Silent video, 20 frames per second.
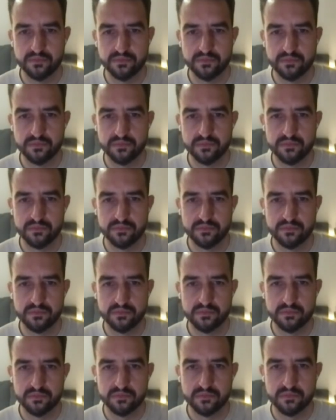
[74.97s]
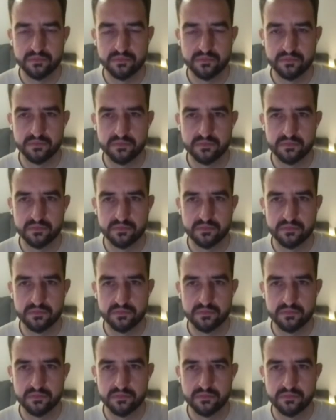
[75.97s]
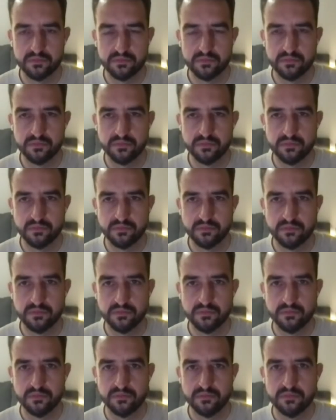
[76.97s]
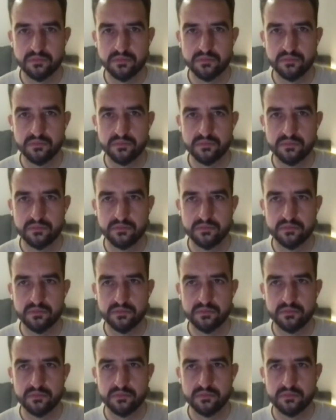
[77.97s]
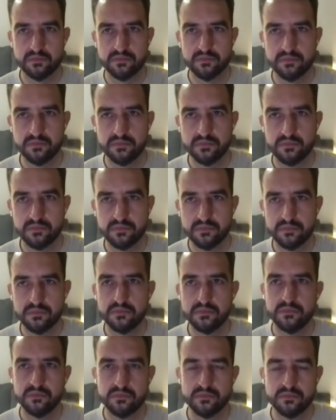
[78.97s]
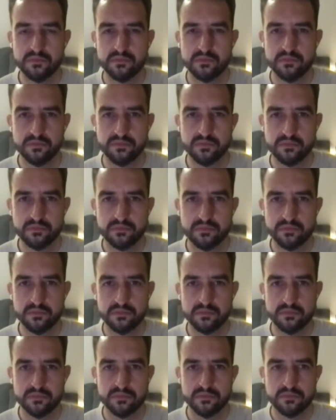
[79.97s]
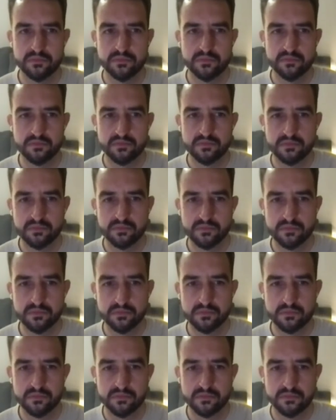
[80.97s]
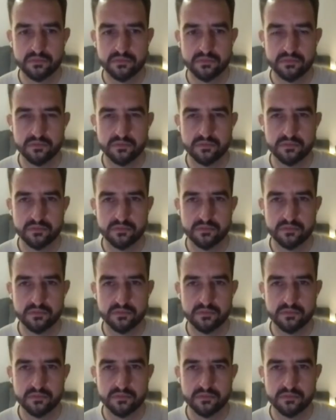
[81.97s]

This person isn't speaking.